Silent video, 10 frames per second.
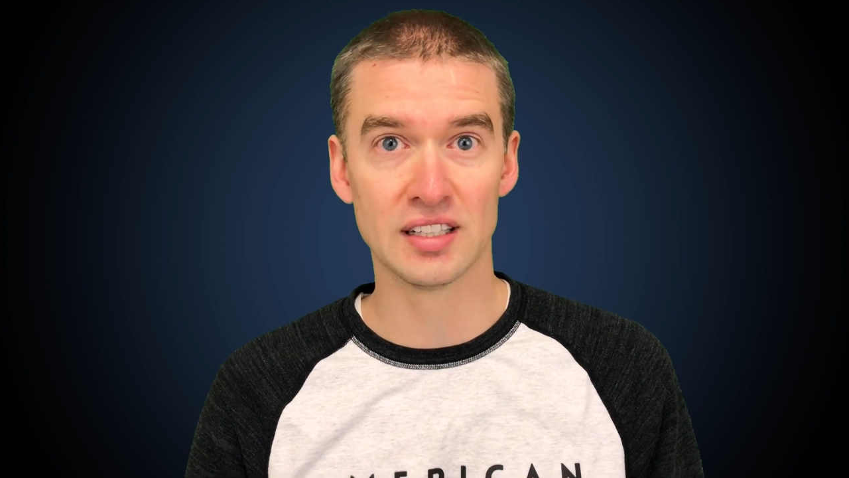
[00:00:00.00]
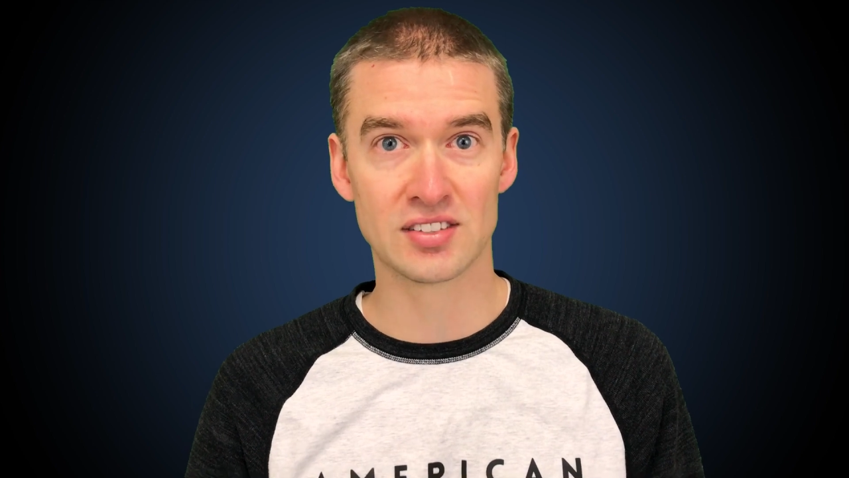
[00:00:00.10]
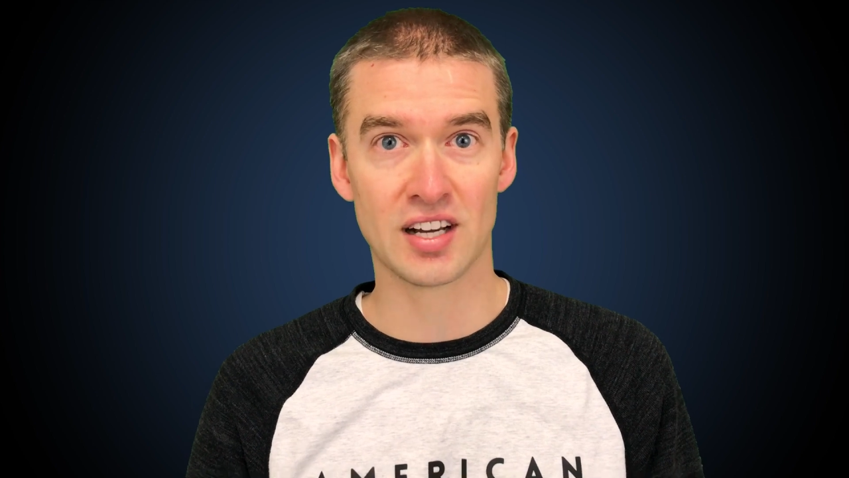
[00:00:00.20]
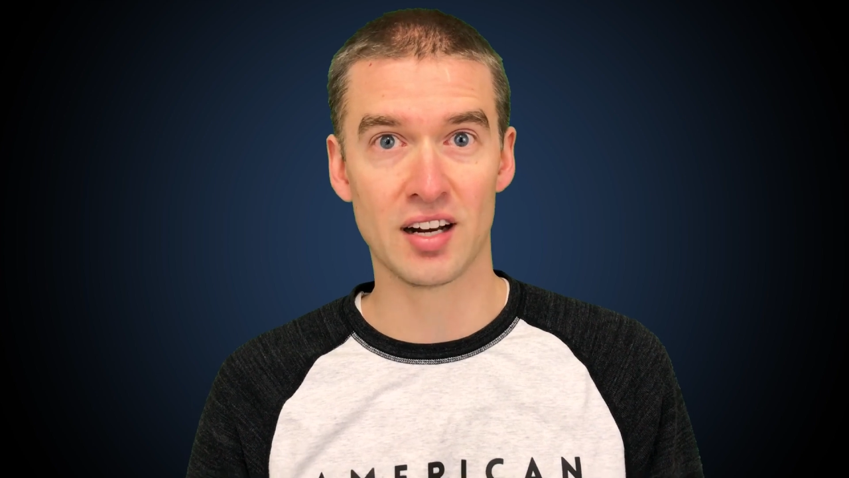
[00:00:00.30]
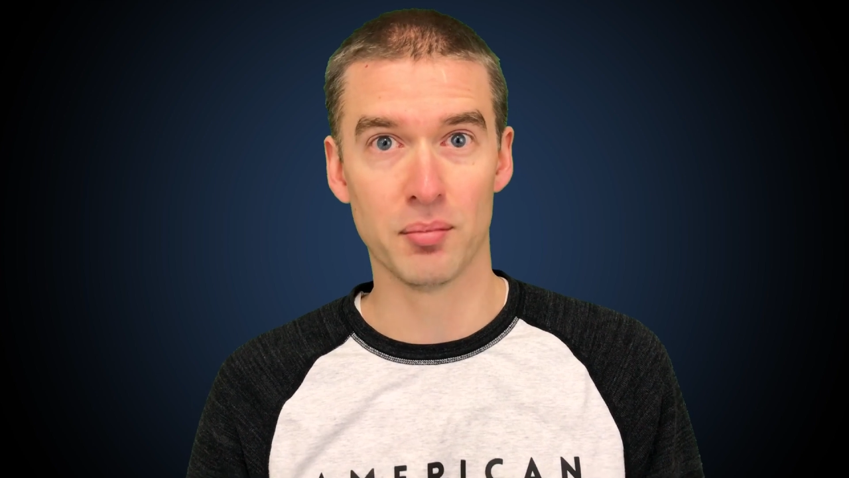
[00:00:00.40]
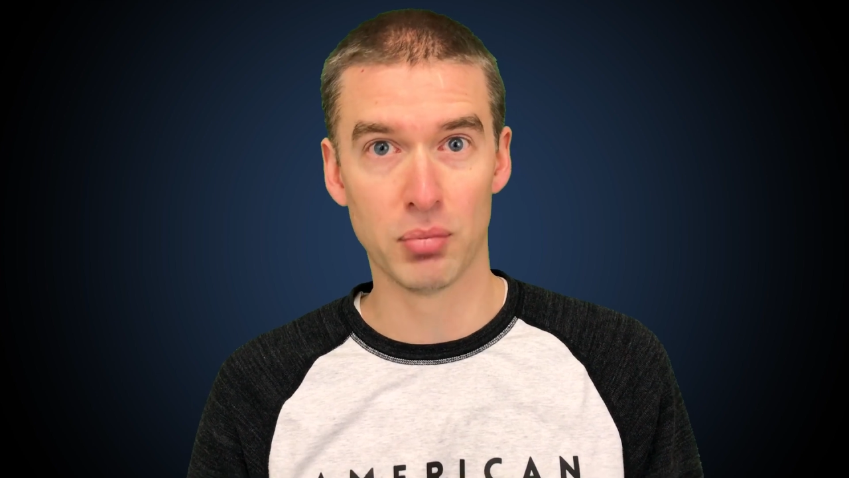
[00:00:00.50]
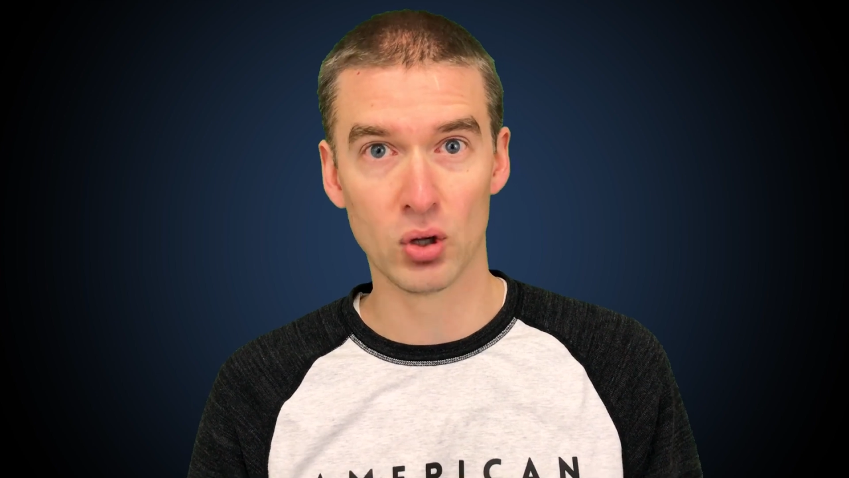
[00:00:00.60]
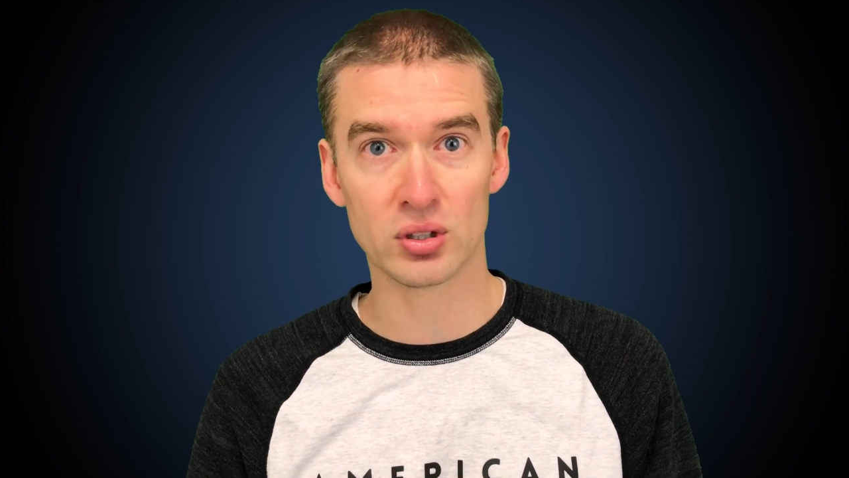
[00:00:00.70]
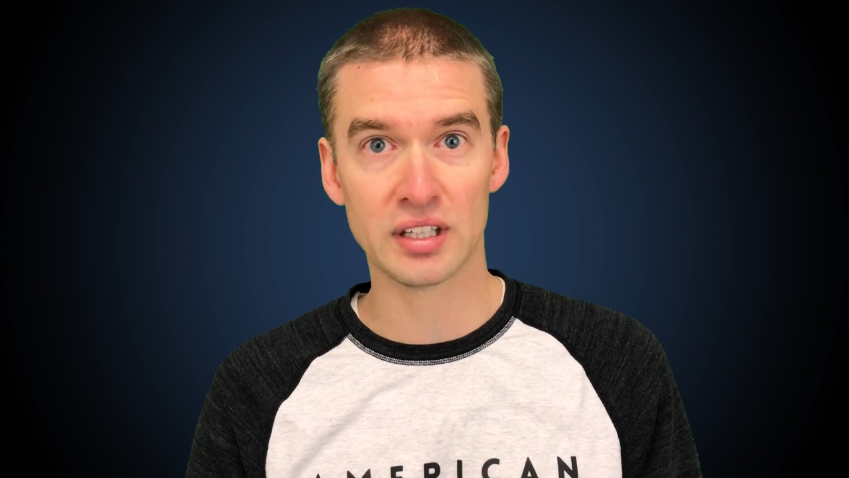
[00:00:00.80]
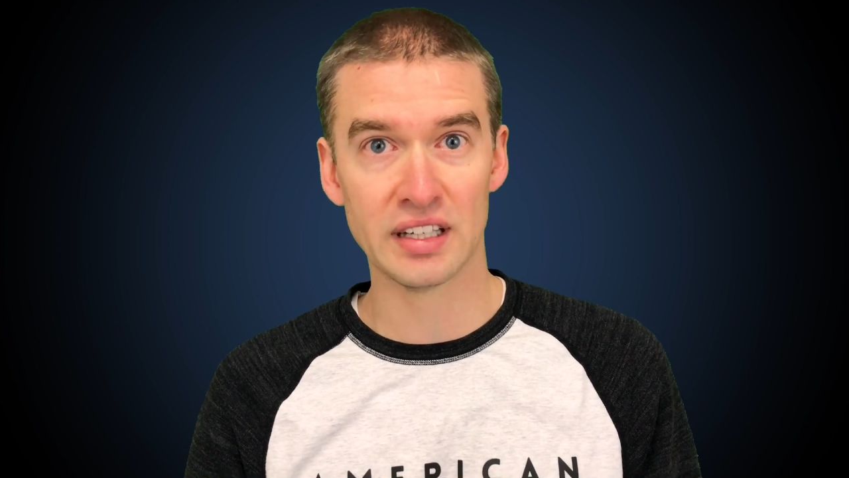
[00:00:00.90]
it's kind of
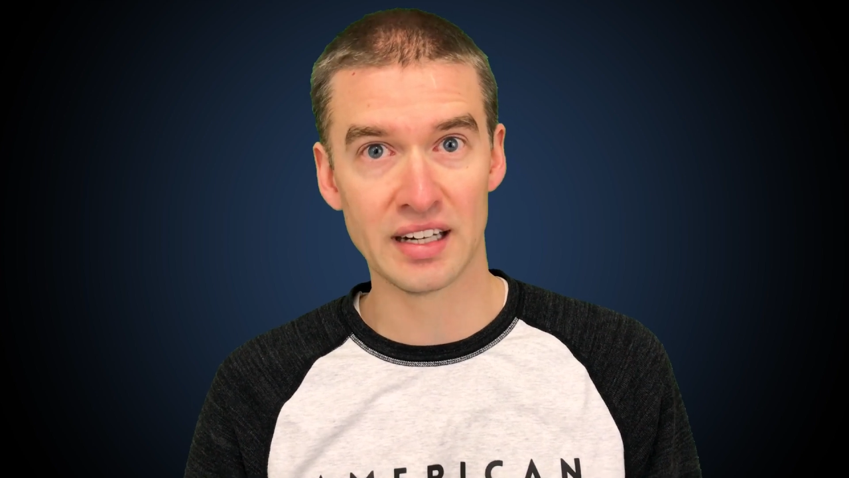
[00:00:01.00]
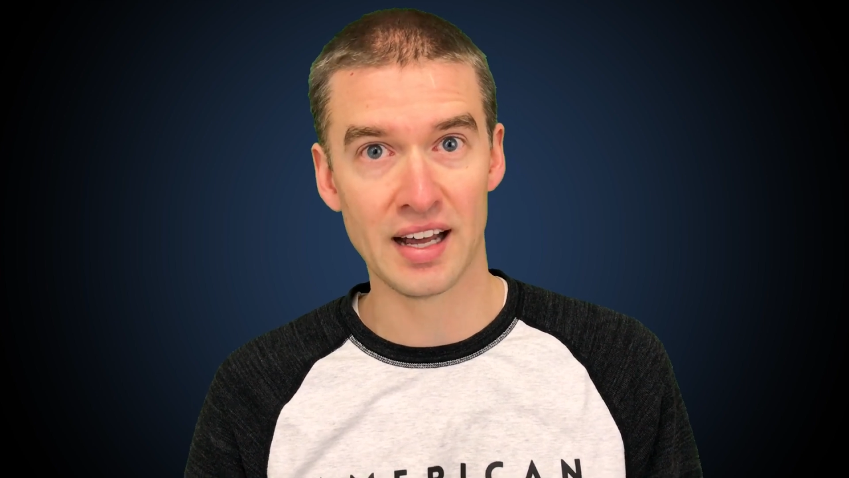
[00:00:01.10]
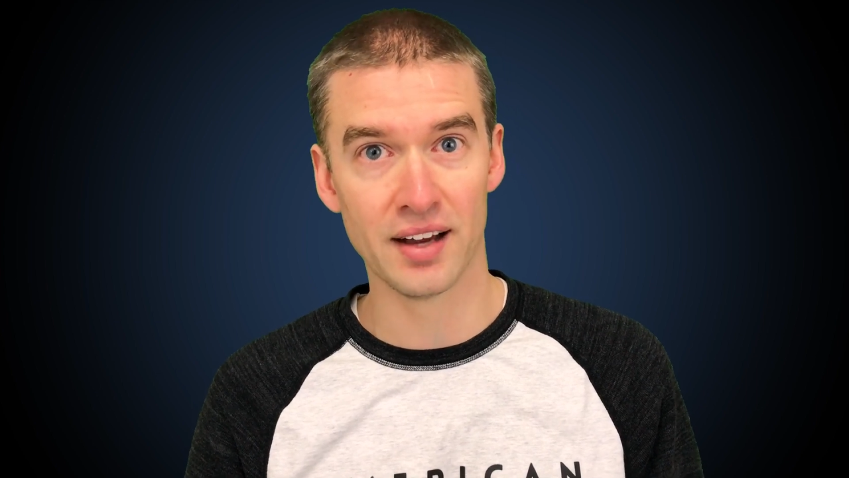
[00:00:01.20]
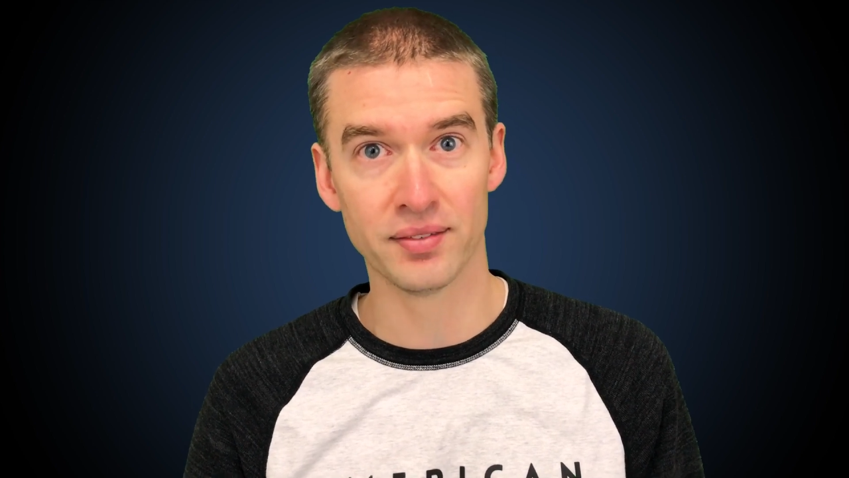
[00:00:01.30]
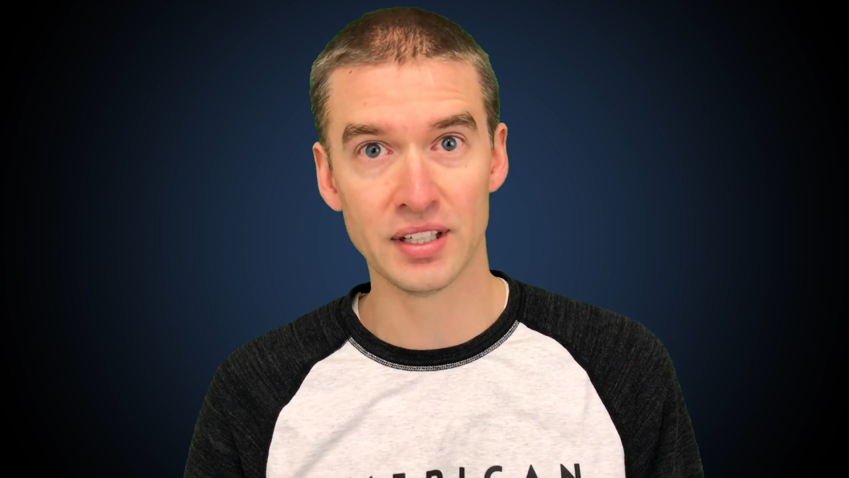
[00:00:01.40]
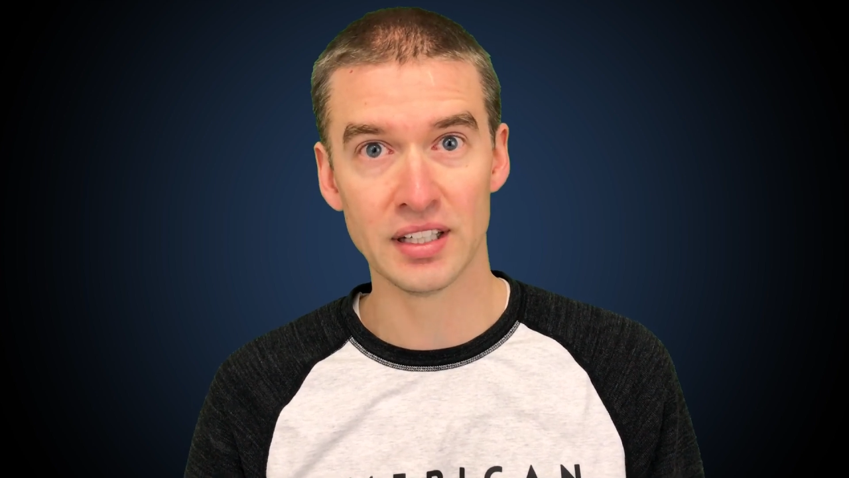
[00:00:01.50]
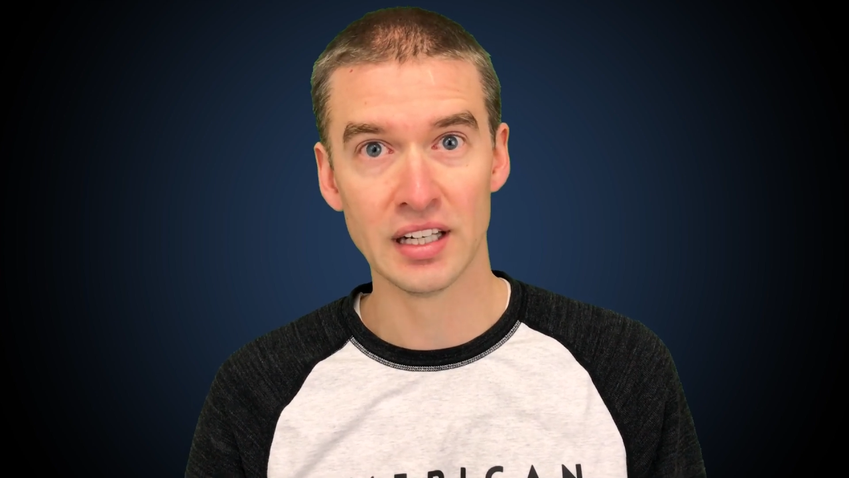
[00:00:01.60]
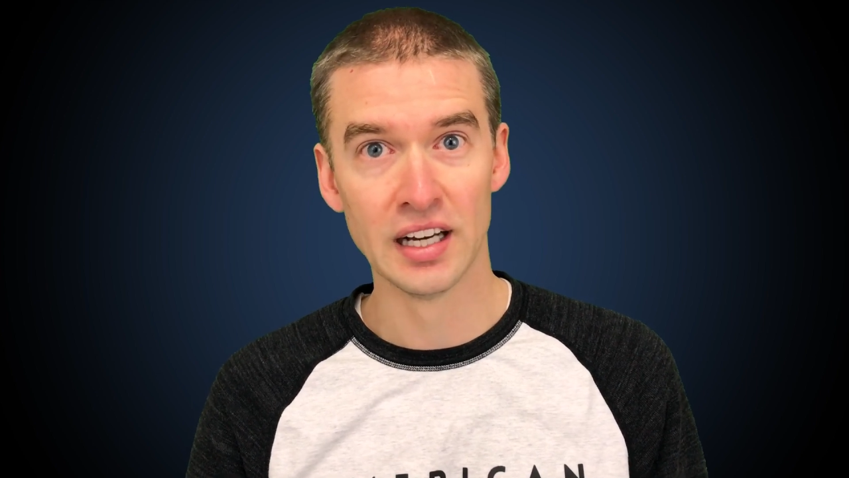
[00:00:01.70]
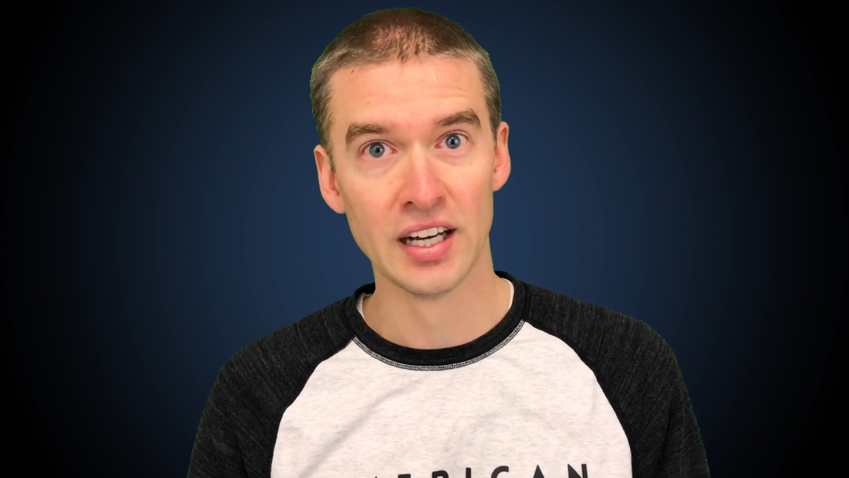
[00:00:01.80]
bulky and heavy.